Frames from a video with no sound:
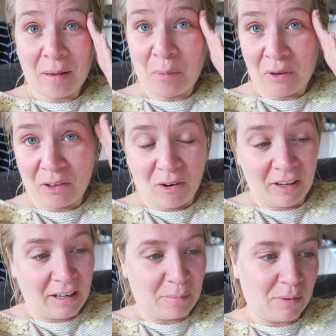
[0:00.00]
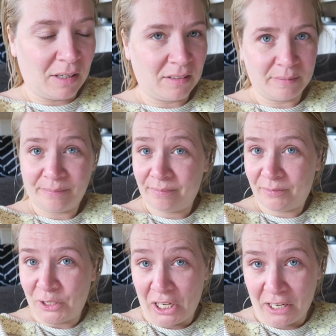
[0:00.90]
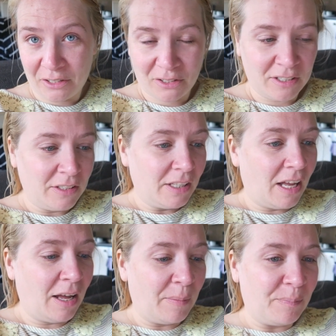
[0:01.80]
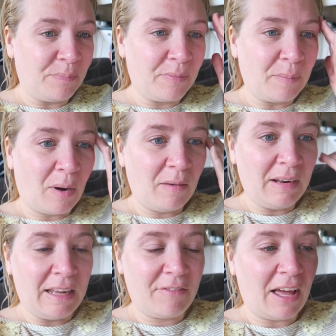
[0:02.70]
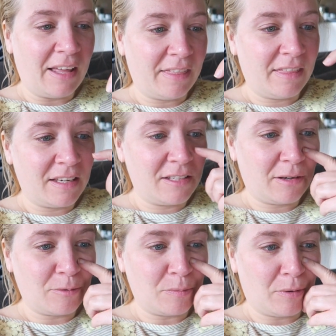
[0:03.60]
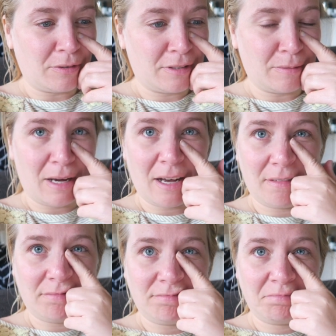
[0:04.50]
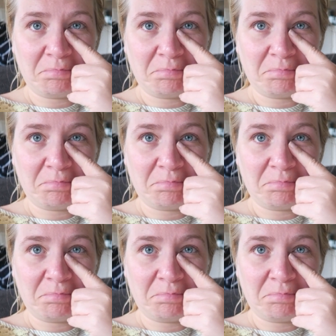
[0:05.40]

I'm not going to cry on camera. Yes. Um, but I'll leave that in the description box as well.